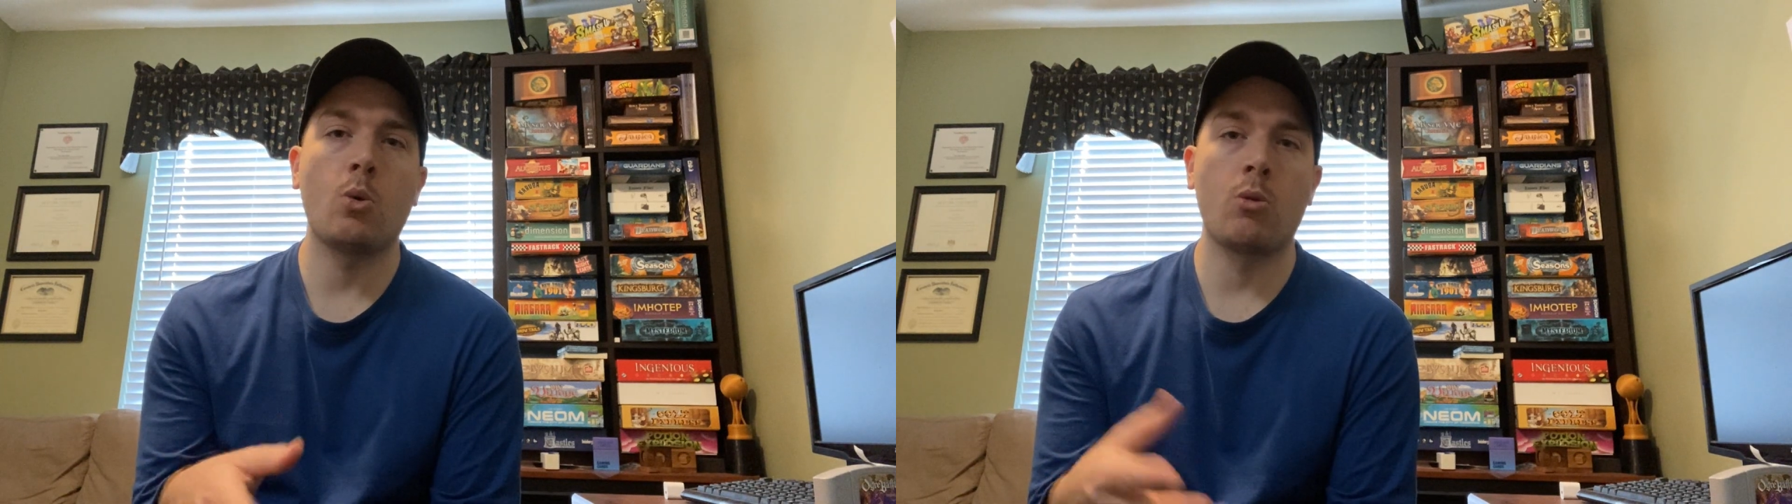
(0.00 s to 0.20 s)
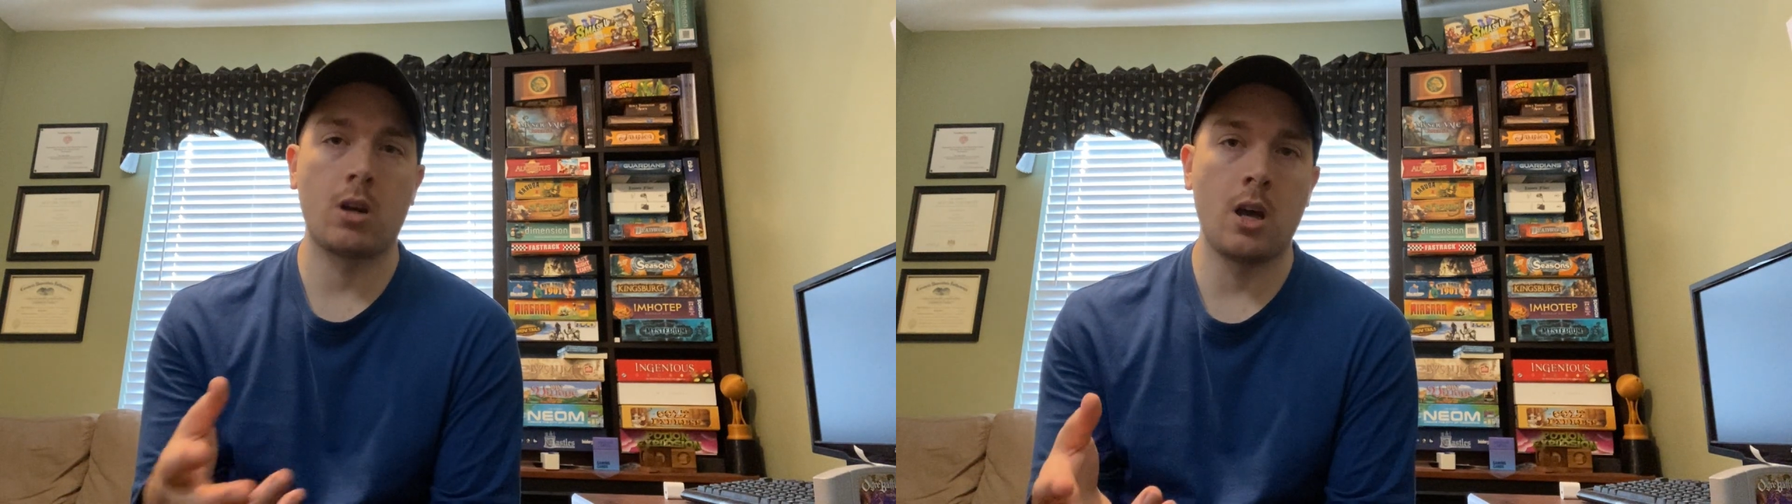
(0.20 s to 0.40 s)

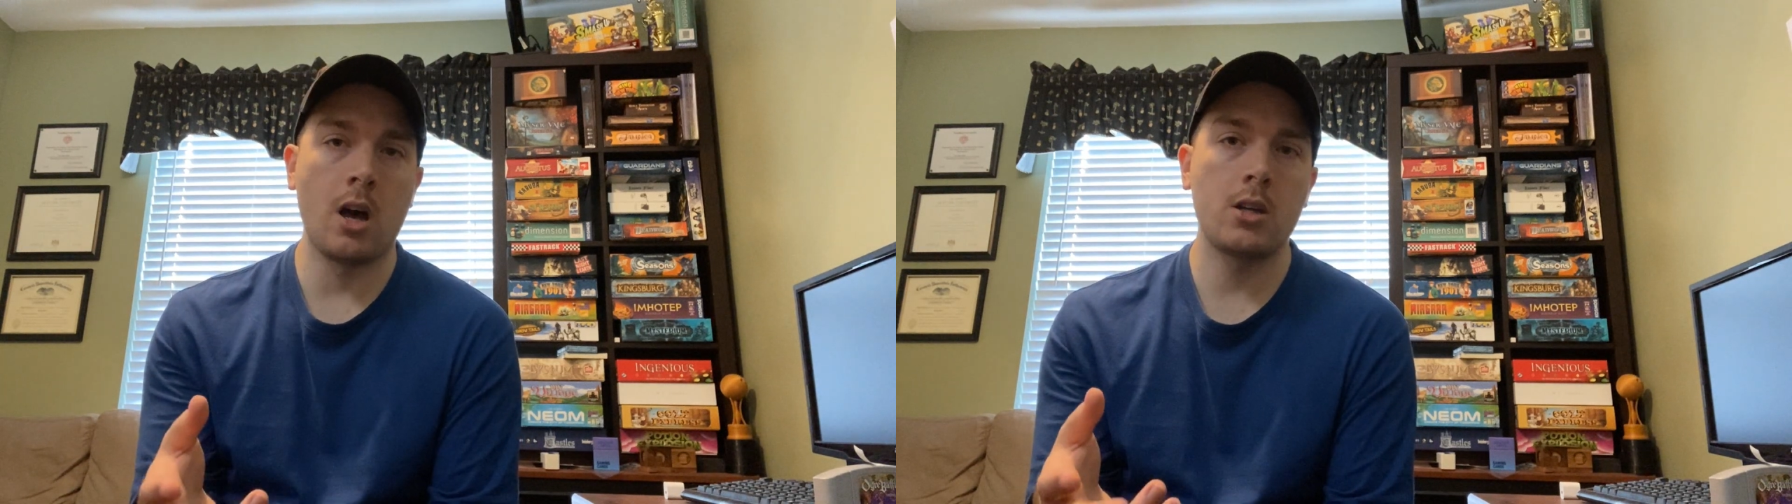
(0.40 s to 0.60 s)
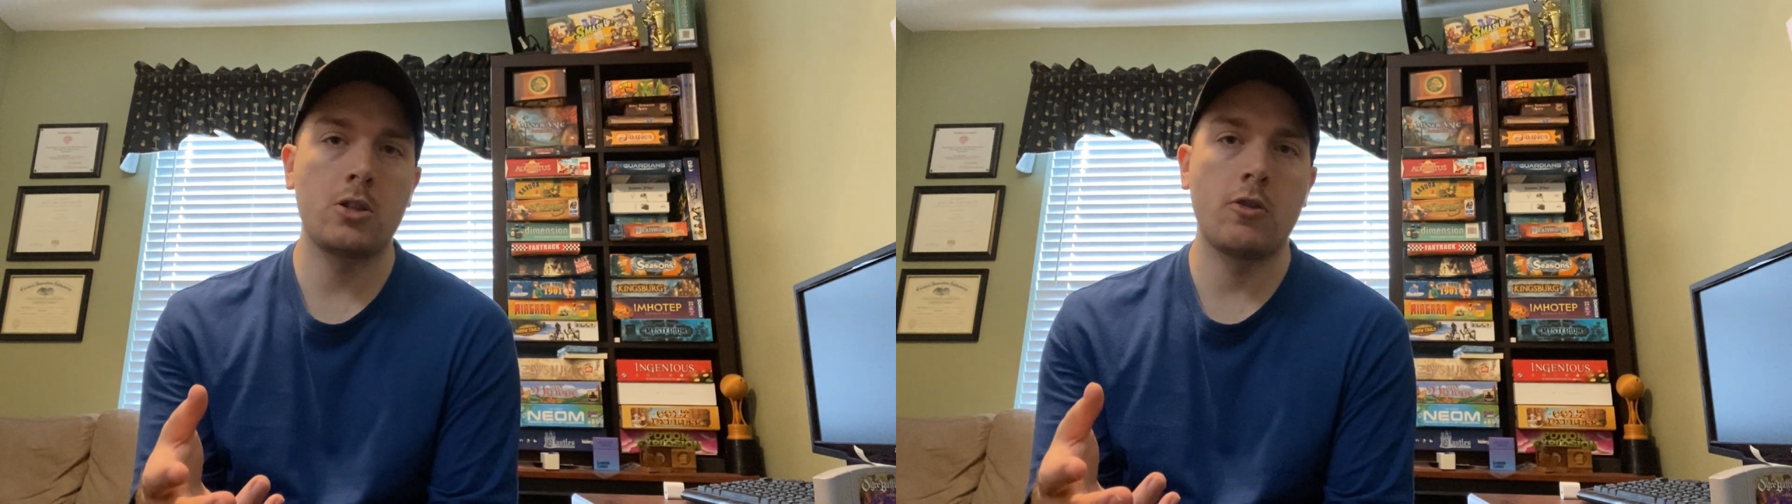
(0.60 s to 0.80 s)
or a
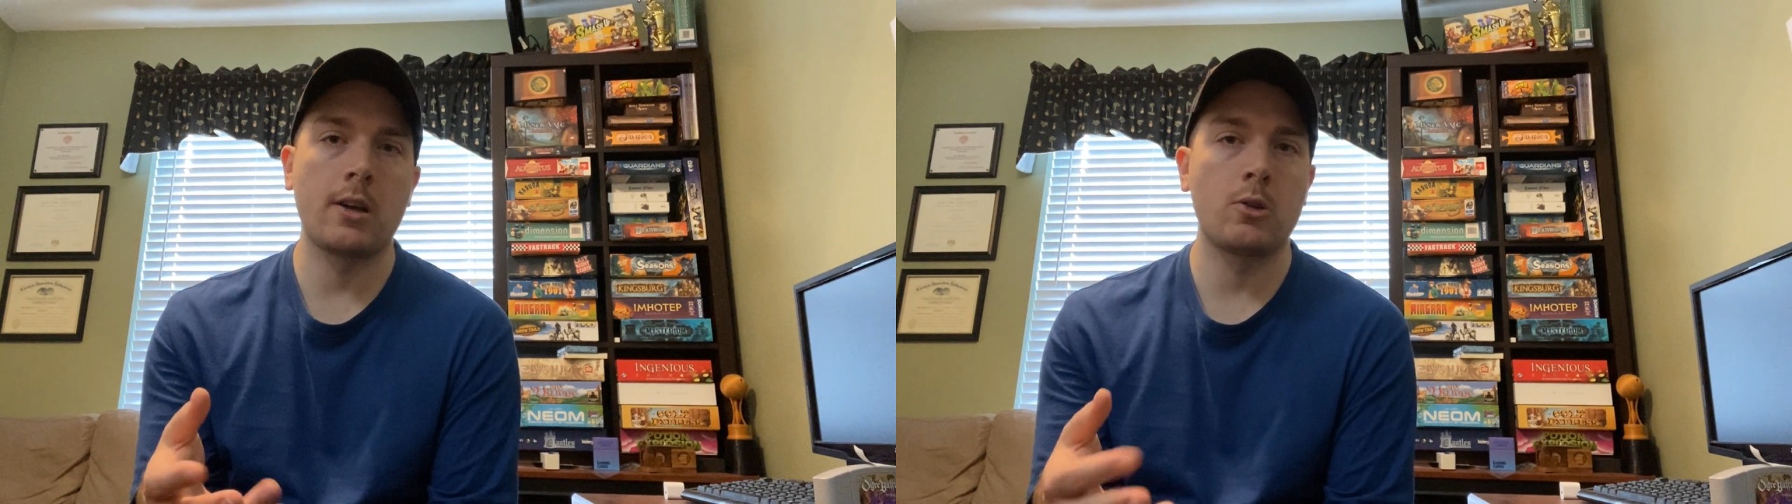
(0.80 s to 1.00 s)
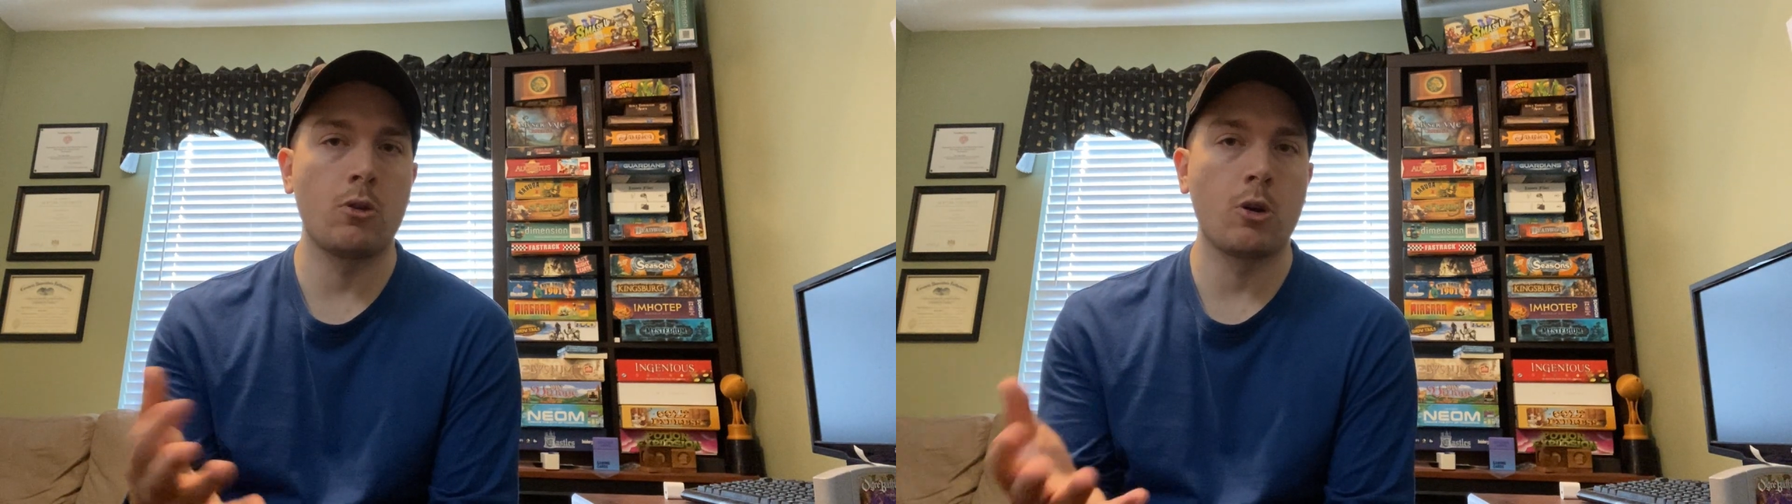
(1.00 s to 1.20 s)

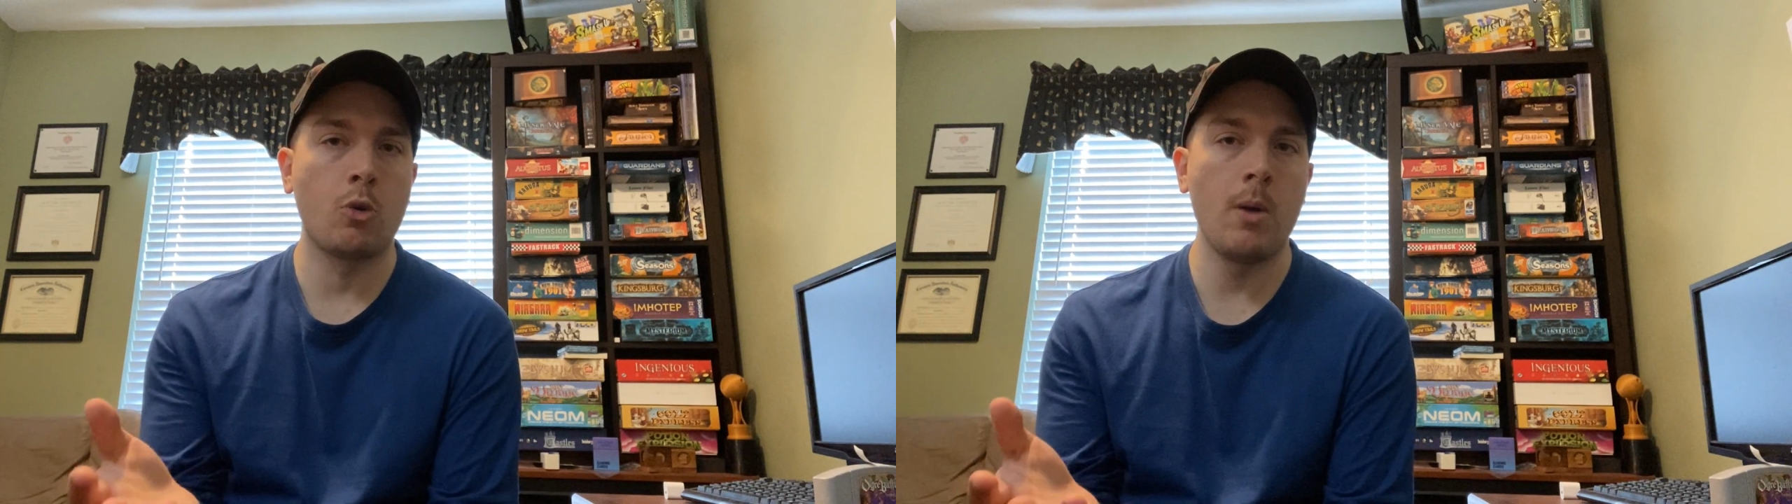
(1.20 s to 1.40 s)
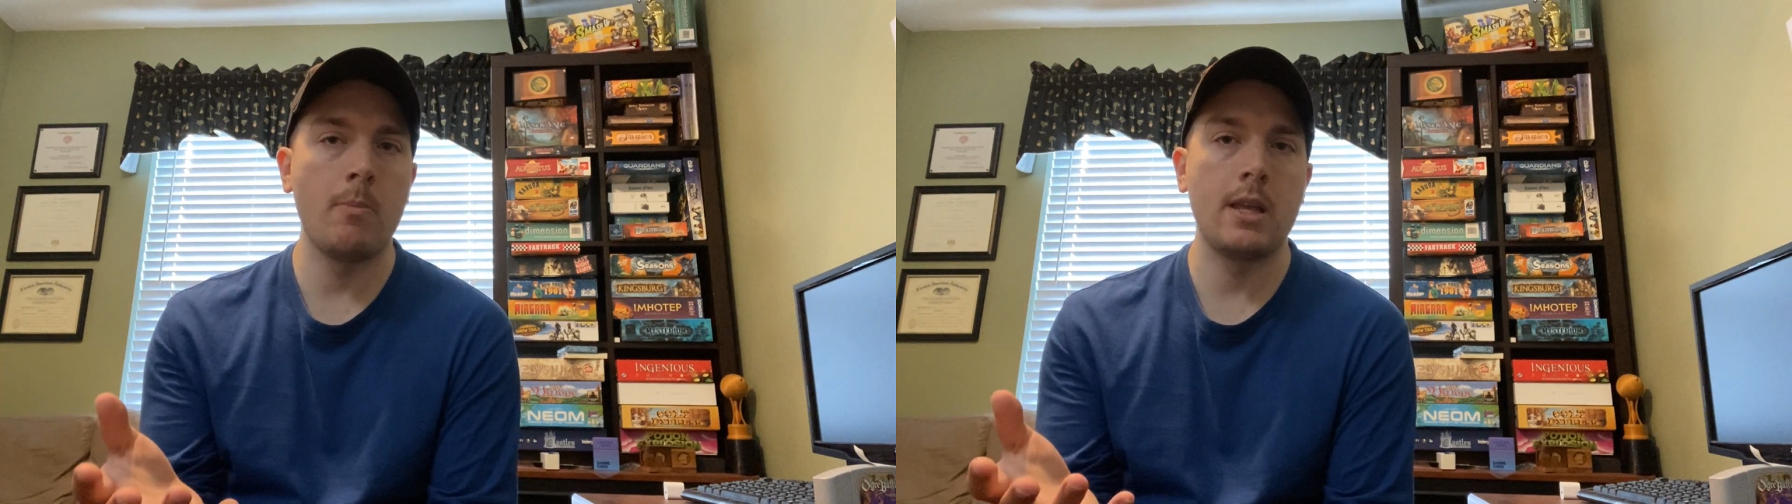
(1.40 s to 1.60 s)
construct or an
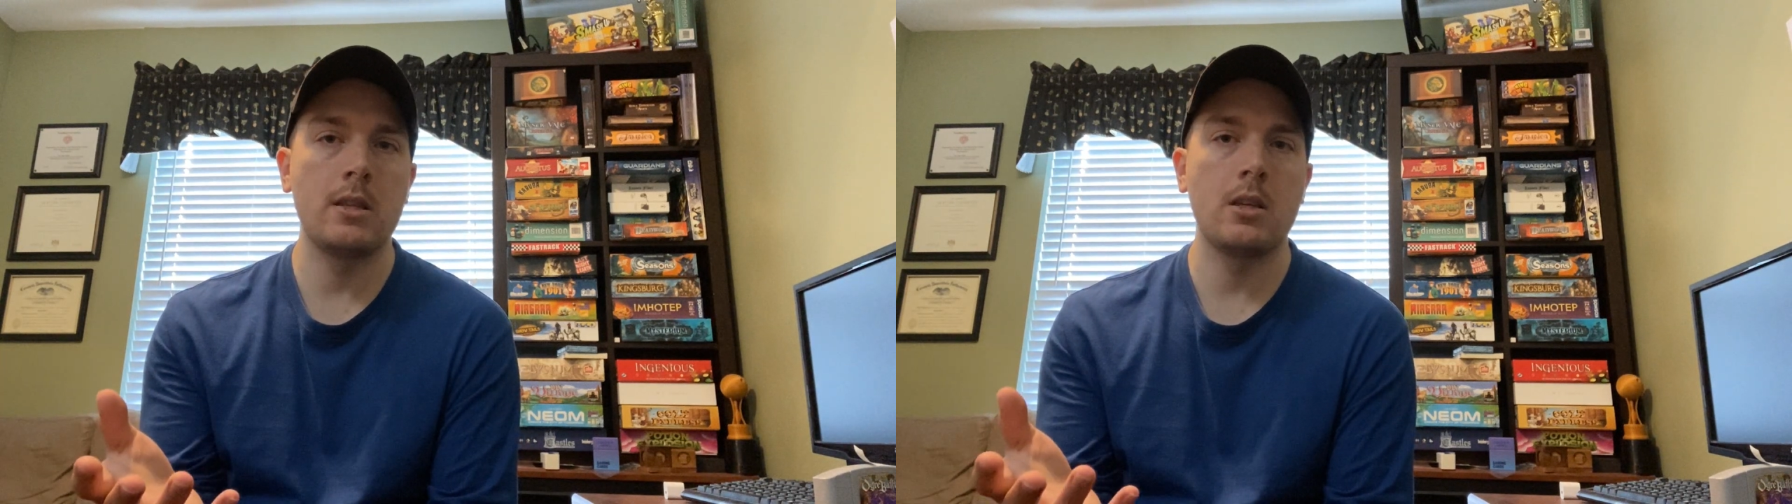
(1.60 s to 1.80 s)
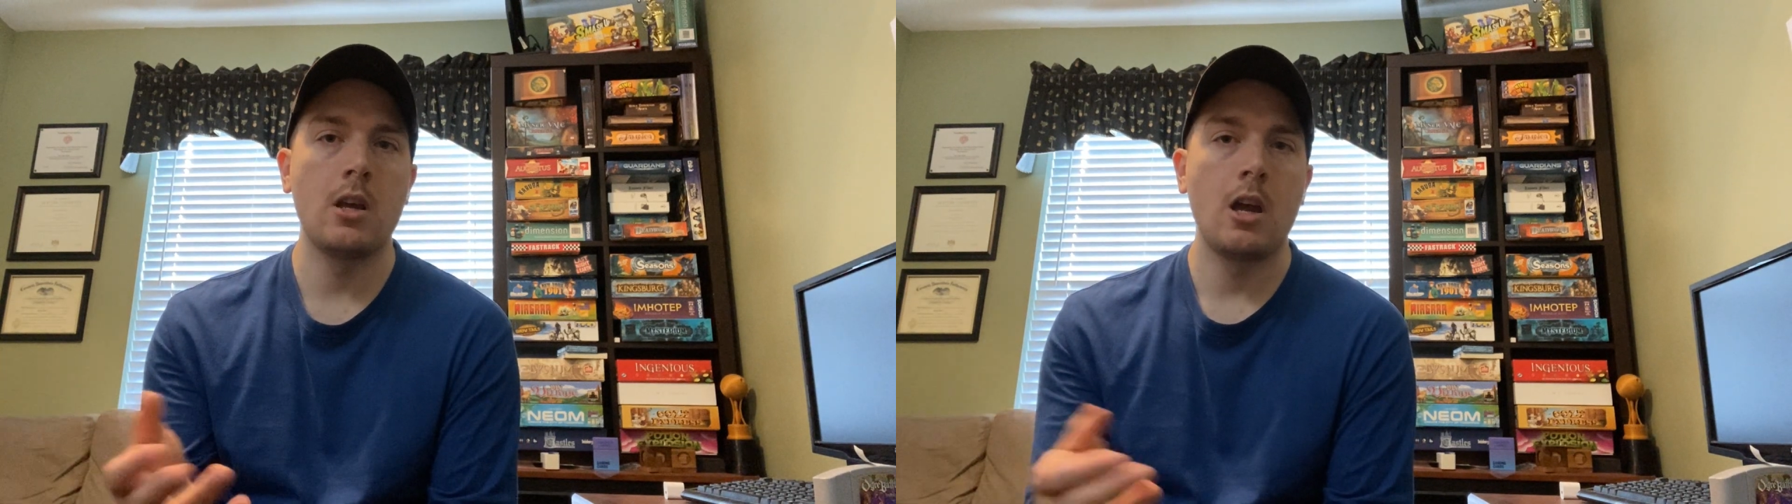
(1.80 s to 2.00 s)
equipment,